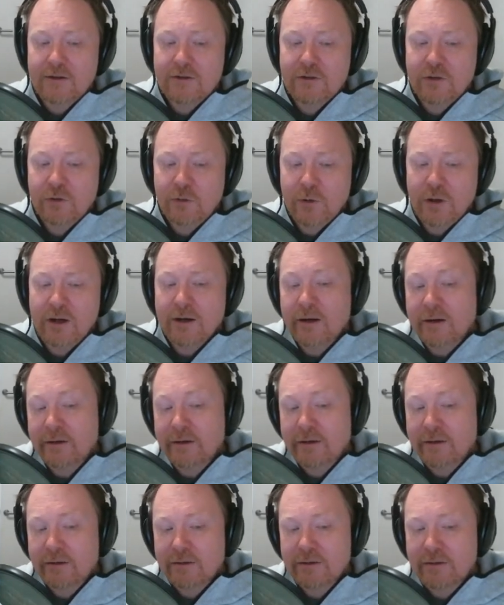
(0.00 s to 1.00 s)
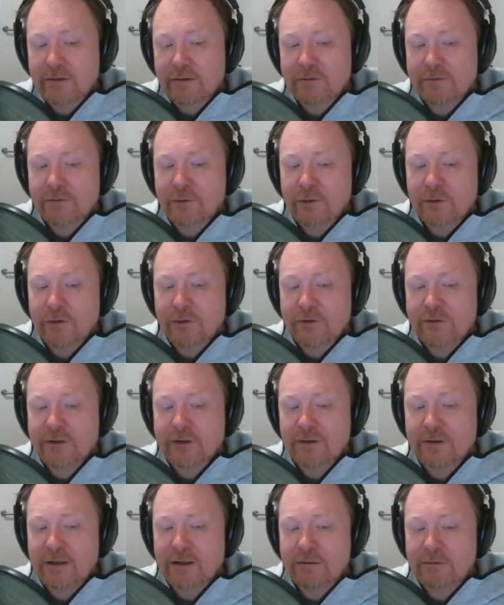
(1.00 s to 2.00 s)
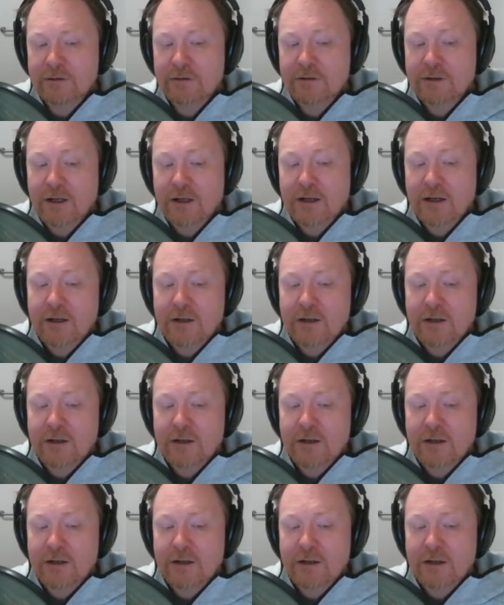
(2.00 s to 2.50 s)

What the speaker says: too hard for your skill level.